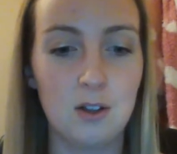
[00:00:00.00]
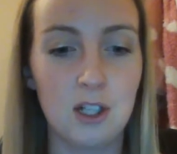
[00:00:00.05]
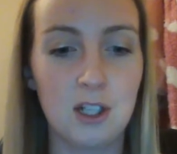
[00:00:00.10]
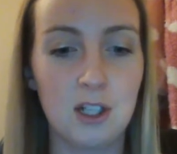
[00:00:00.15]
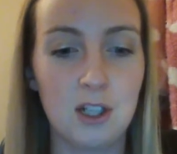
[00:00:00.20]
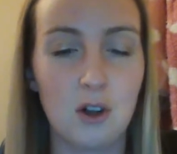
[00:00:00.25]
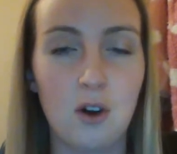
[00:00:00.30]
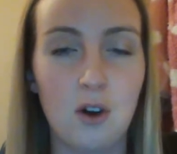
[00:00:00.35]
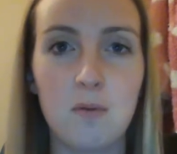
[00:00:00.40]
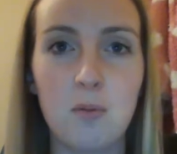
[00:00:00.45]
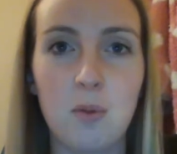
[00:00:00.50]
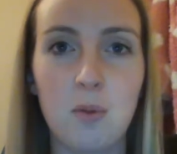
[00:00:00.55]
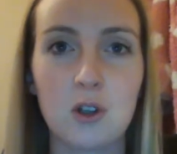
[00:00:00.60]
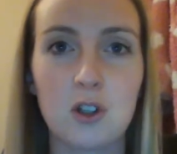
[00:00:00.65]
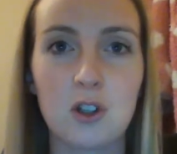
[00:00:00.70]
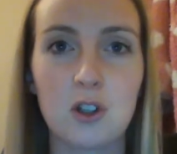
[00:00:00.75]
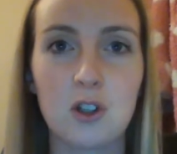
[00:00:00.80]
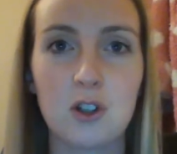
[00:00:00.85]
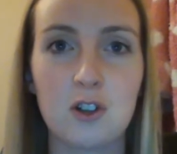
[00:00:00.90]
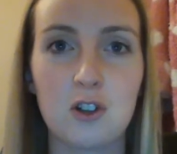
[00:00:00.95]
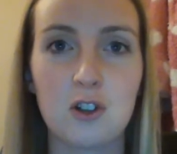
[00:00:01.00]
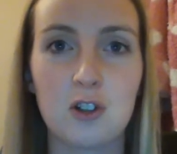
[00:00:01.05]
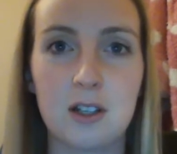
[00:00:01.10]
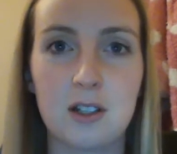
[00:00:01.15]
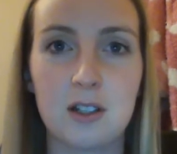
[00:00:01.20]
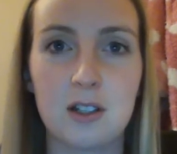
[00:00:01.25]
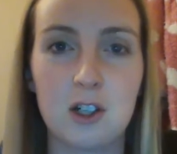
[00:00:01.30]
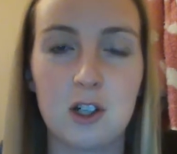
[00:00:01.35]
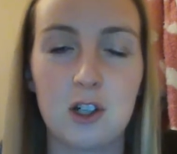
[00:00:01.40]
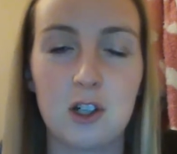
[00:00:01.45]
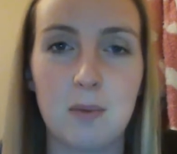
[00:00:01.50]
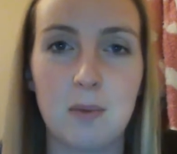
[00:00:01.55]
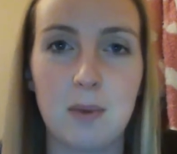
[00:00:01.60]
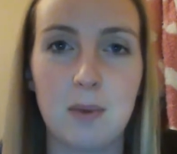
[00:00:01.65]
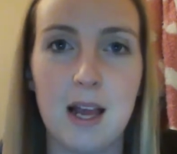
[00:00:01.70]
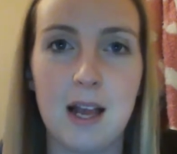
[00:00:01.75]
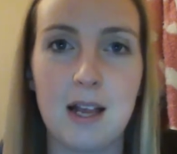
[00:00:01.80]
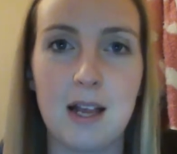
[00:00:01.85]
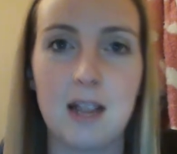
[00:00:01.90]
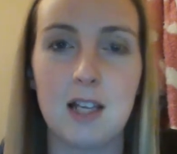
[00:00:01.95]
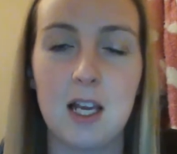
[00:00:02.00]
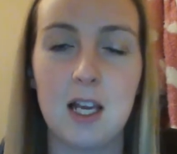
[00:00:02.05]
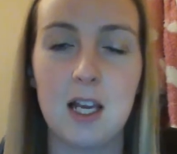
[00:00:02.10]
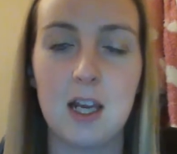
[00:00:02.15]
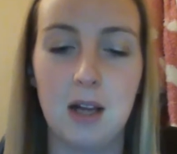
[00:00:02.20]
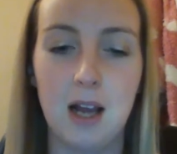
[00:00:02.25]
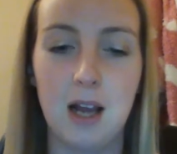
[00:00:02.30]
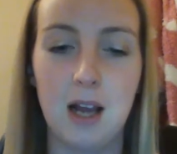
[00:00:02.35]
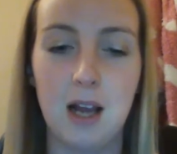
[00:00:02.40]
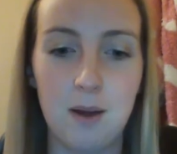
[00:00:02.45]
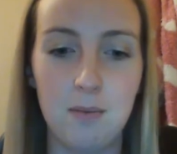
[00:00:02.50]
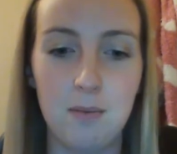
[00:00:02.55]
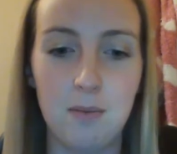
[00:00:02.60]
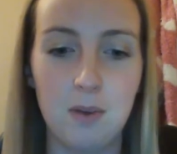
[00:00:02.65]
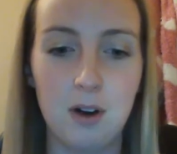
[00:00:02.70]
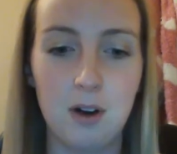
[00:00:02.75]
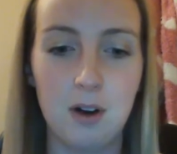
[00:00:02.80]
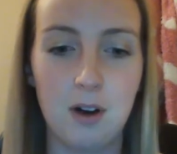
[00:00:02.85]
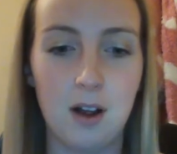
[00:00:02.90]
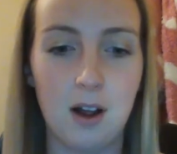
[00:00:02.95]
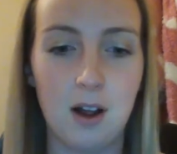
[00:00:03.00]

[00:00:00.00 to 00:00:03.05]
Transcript: did a lot of positive visualizations in my head to keep calm.